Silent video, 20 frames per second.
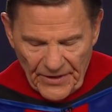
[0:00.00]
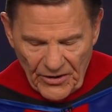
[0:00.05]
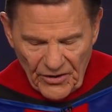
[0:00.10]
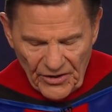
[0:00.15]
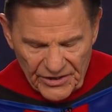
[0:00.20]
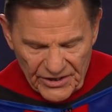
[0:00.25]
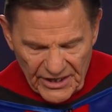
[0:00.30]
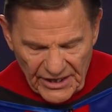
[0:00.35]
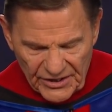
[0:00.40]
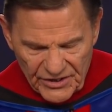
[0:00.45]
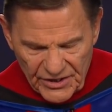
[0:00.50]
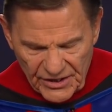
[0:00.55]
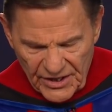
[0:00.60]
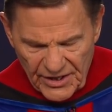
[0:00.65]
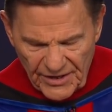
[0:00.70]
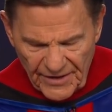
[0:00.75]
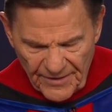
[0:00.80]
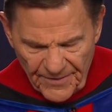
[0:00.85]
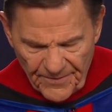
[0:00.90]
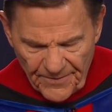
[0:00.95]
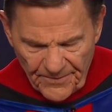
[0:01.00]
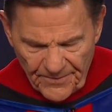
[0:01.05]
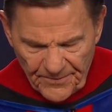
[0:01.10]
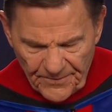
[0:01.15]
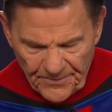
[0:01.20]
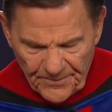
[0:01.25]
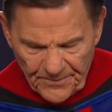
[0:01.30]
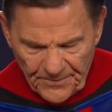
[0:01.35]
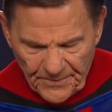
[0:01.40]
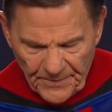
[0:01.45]
are yet to come.
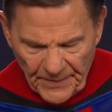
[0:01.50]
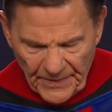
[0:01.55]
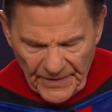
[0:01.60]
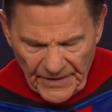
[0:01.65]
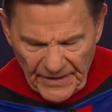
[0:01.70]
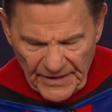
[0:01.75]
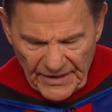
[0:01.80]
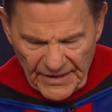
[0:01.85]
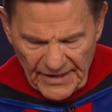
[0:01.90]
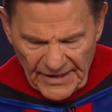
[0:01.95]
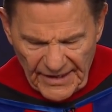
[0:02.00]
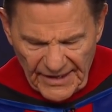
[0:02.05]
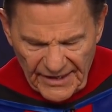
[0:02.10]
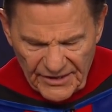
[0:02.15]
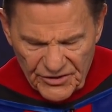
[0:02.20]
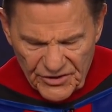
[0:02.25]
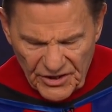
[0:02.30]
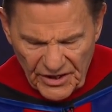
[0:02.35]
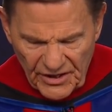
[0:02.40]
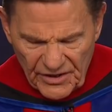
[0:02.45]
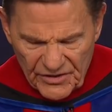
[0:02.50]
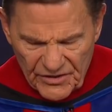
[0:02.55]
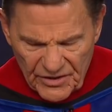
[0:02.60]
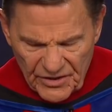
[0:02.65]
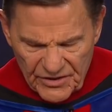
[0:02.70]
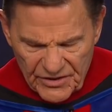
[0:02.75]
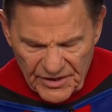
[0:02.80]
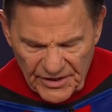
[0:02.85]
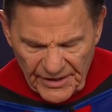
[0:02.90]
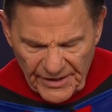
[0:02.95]
In
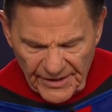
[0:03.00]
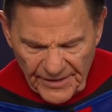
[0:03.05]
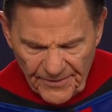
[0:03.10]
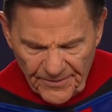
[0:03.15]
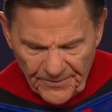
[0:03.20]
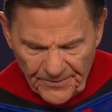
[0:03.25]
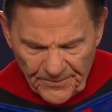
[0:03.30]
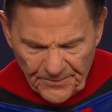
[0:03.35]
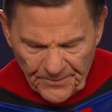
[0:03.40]
Jesus' name,